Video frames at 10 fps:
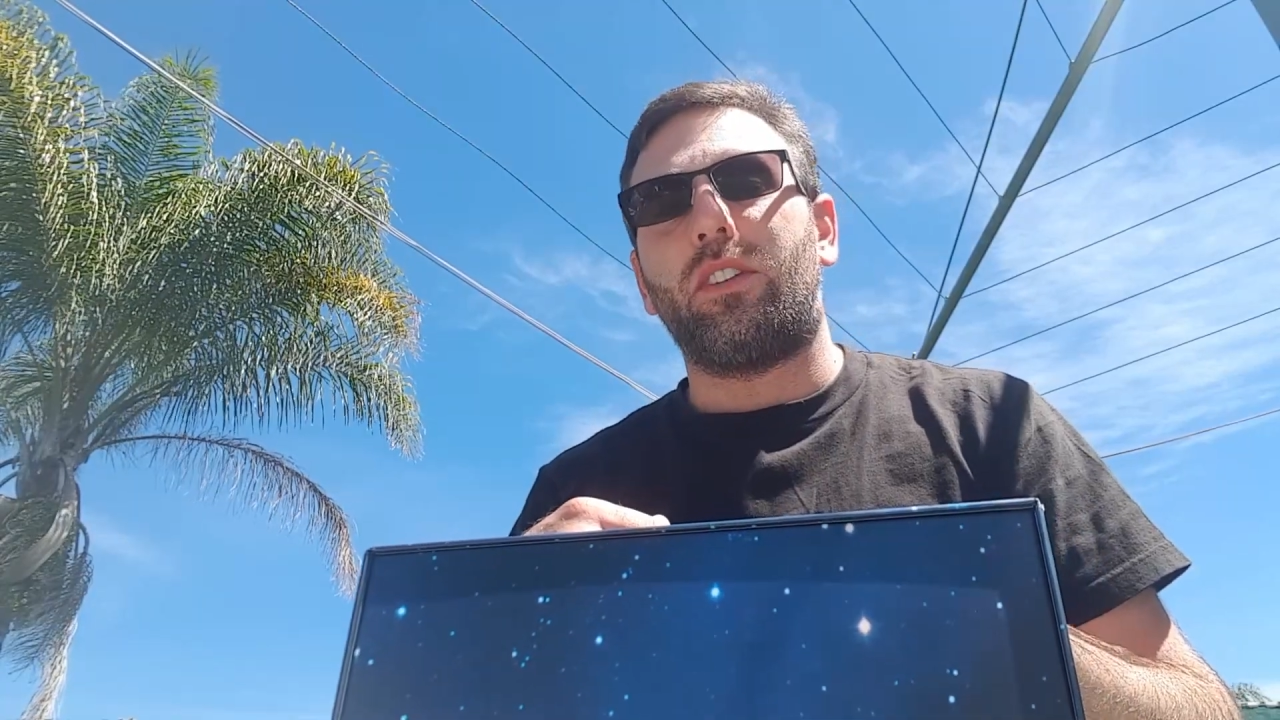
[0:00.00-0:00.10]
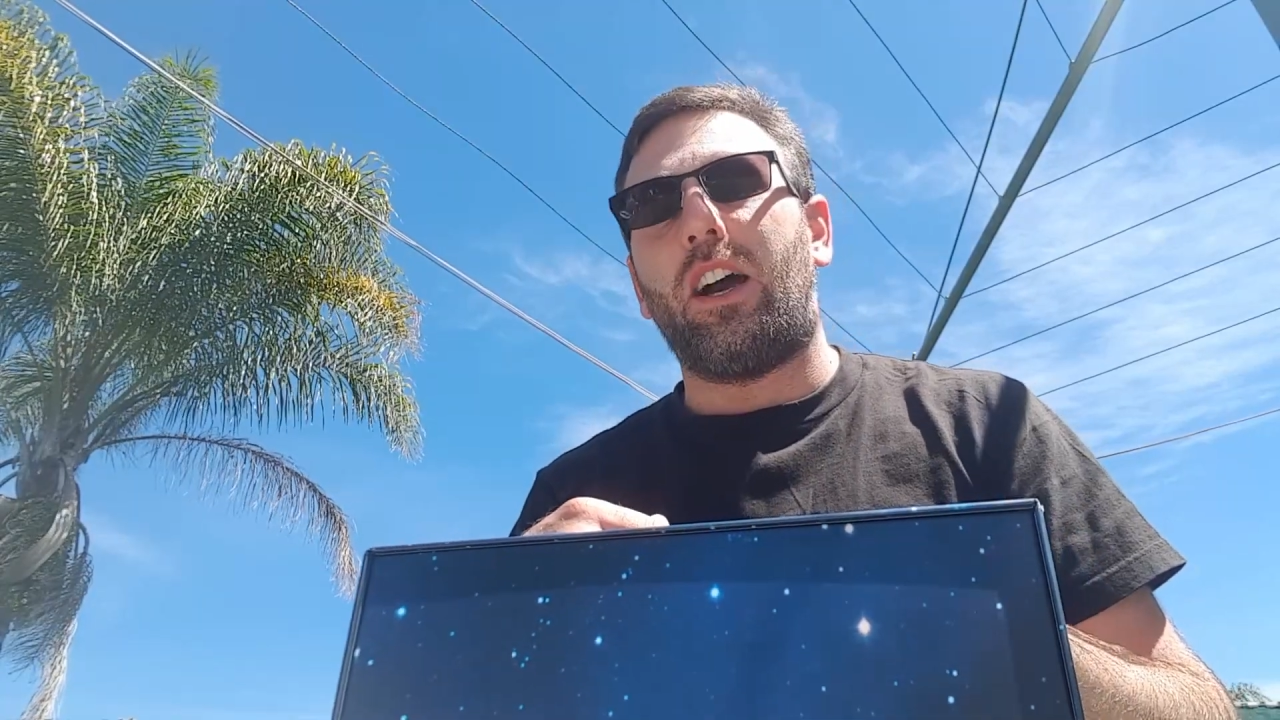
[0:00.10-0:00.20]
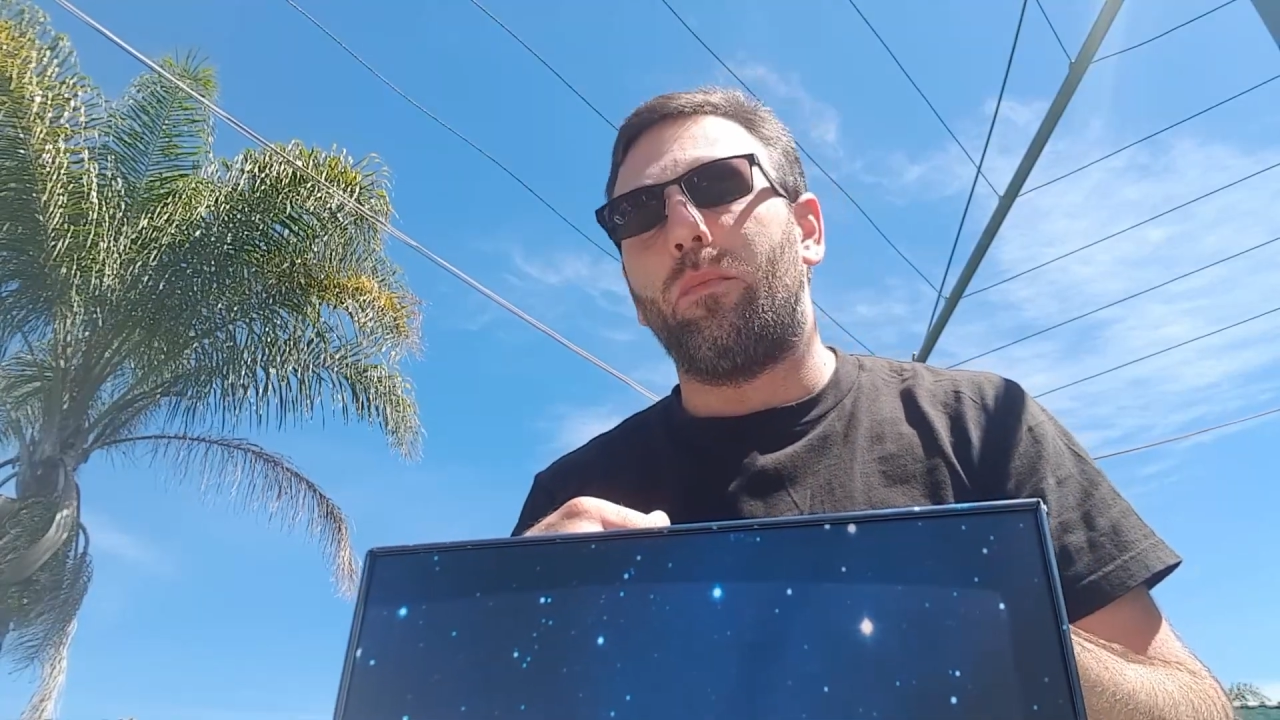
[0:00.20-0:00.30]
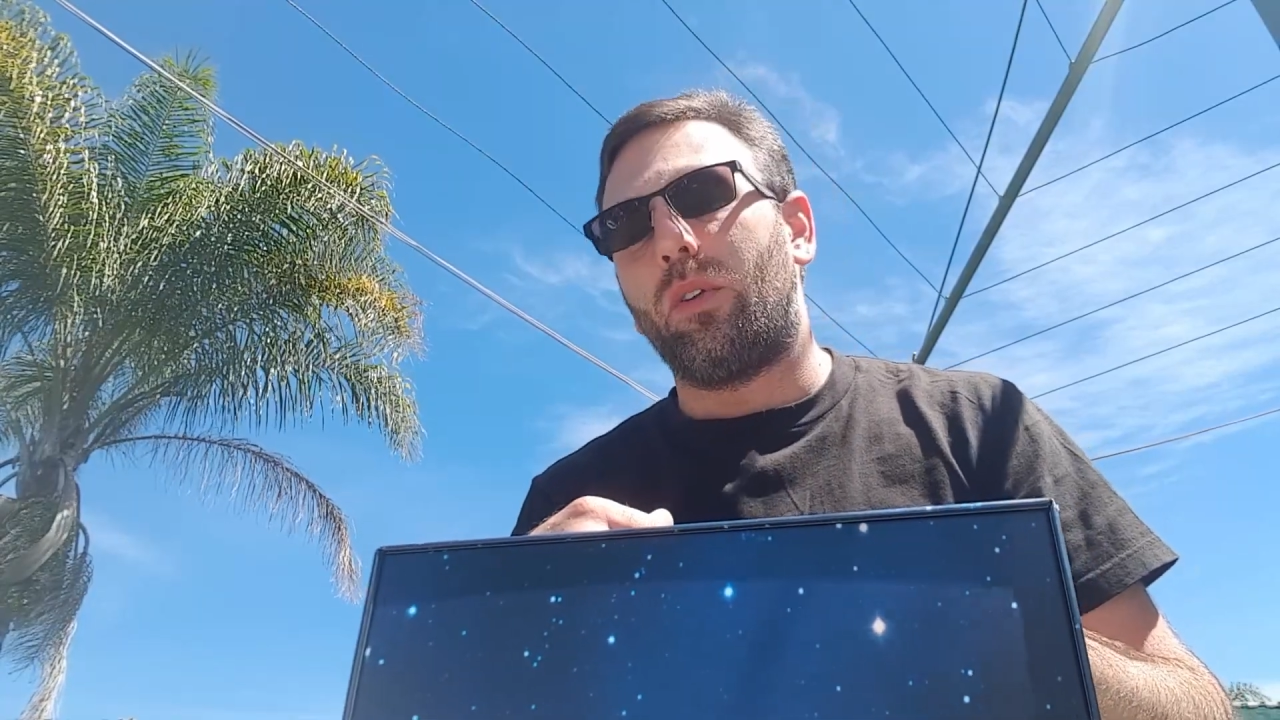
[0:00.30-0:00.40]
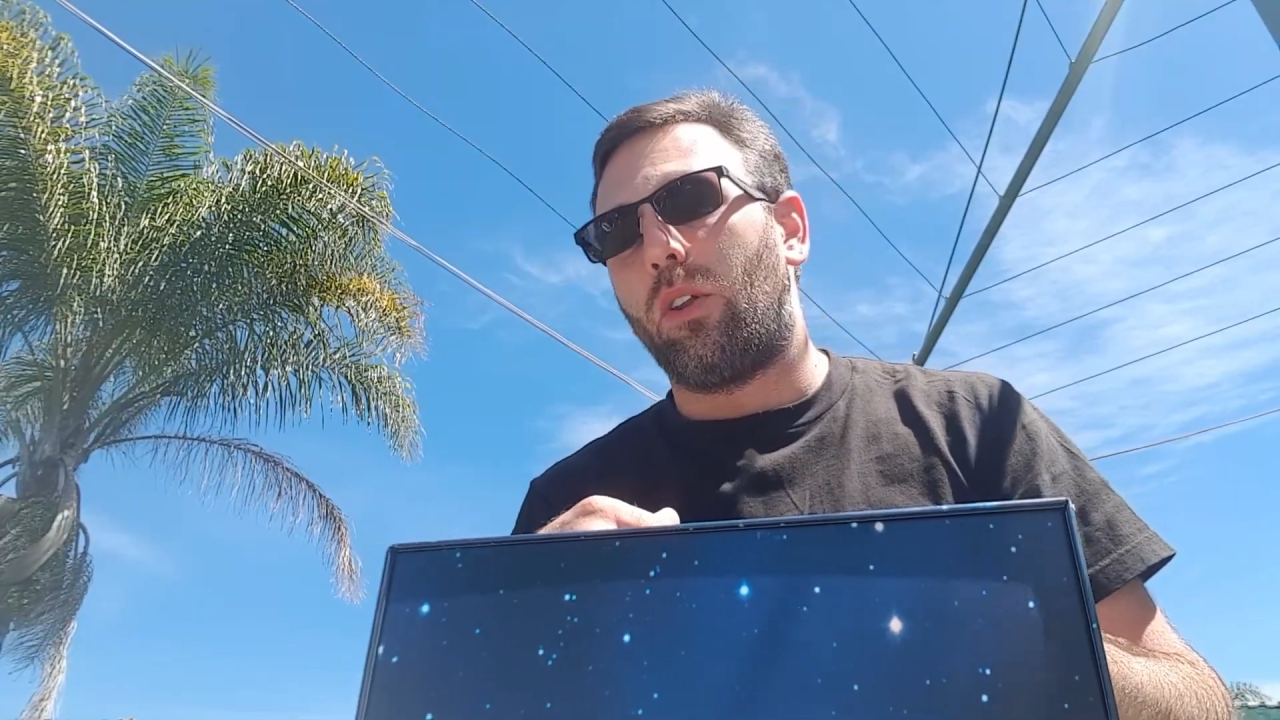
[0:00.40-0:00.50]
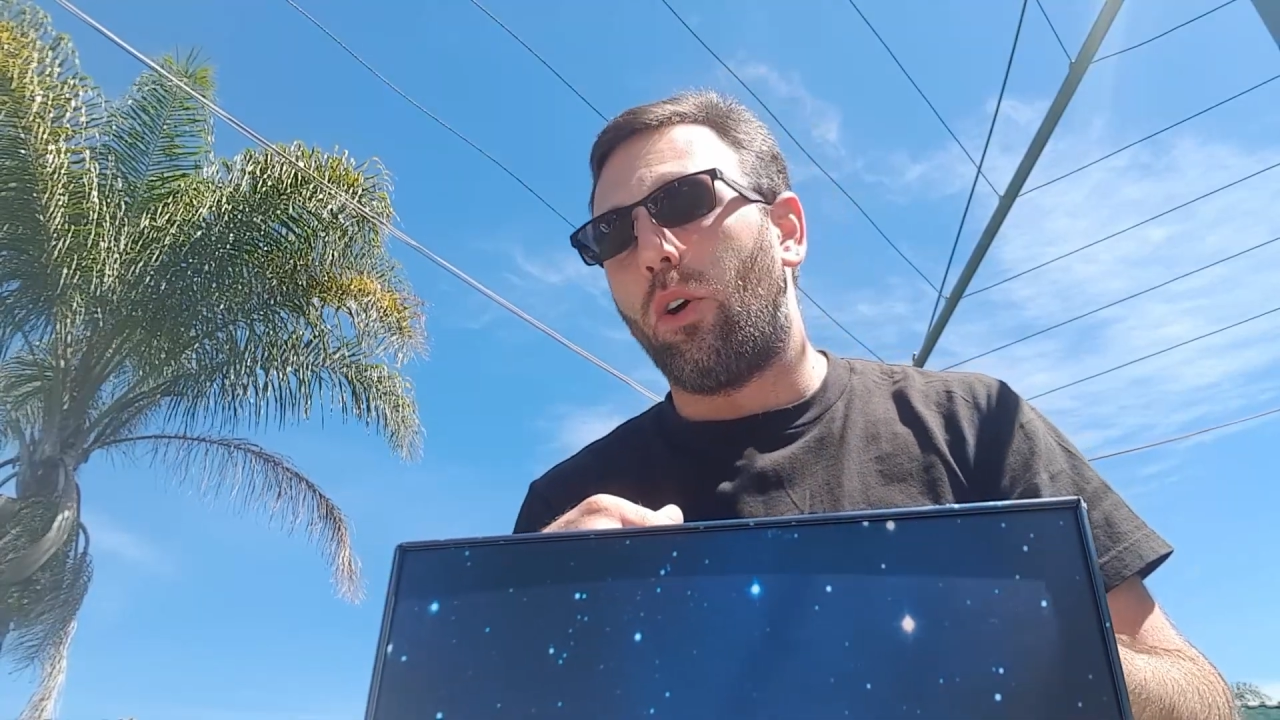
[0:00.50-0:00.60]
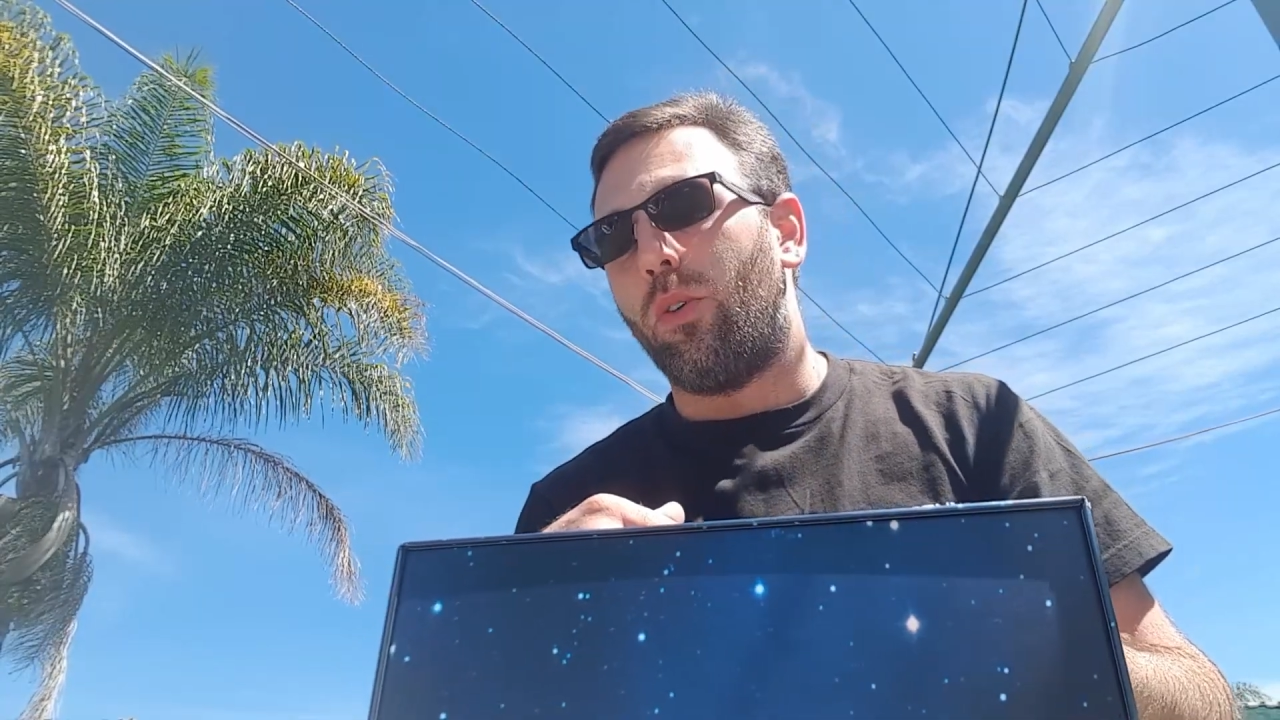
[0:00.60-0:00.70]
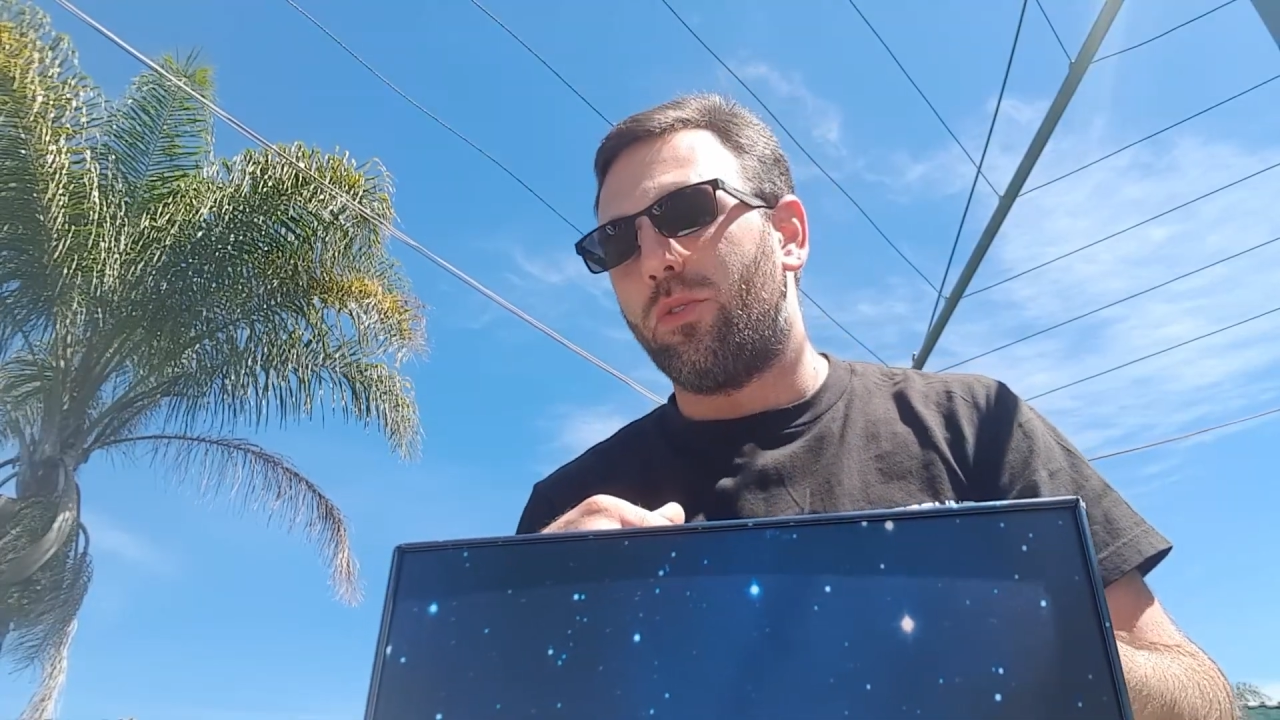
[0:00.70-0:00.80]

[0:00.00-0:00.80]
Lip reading: down below.